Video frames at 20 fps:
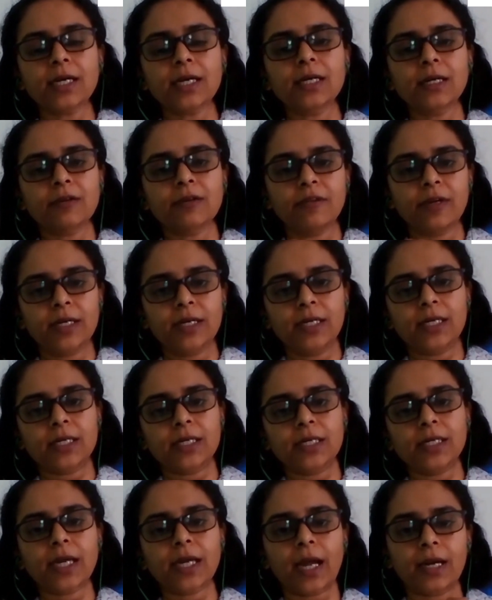
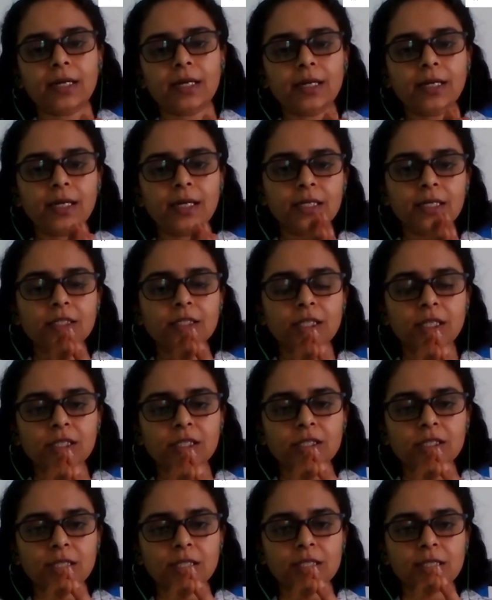underwent a category
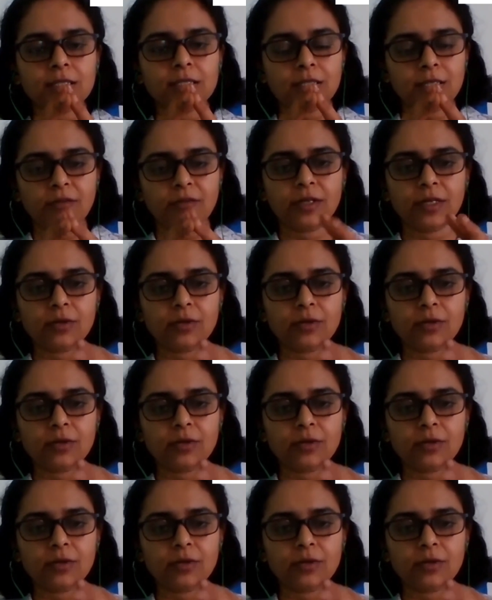change, etc.